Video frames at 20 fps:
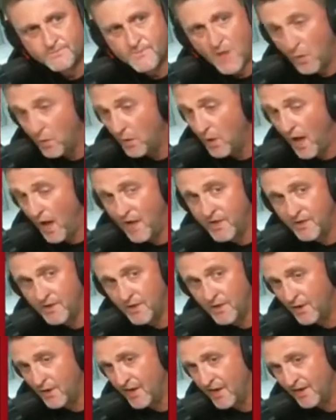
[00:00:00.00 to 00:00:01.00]
You
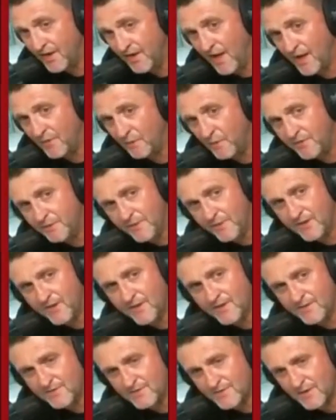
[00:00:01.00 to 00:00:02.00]
know, and we've been
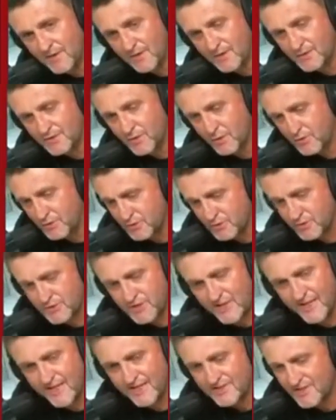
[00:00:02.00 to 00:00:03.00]
in, you know, social
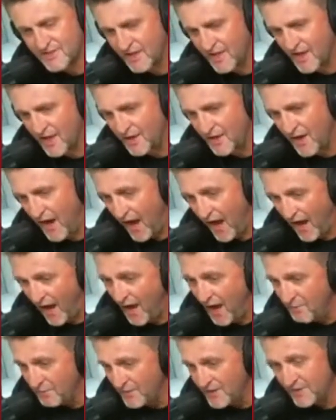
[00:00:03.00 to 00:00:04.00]
settings together.
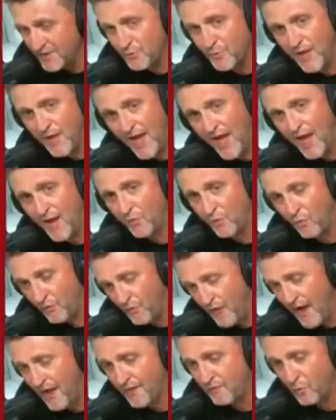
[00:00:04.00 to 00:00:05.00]
I believe we
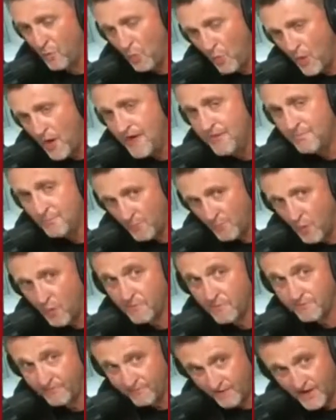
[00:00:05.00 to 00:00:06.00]
have way
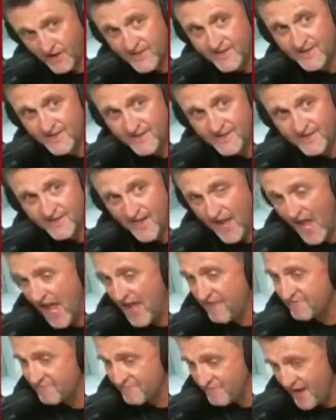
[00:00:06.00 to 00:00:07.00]
more fun
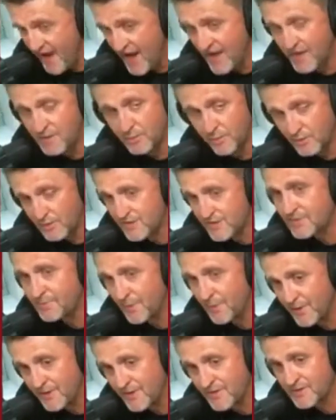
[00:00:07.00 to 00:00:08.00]
and valuable
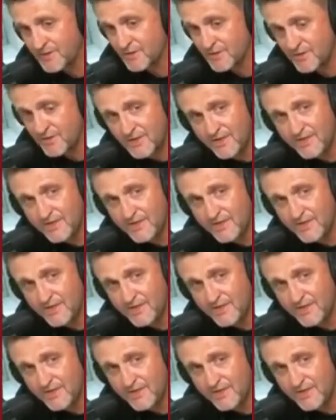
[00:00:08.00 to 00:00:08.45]
experiences clean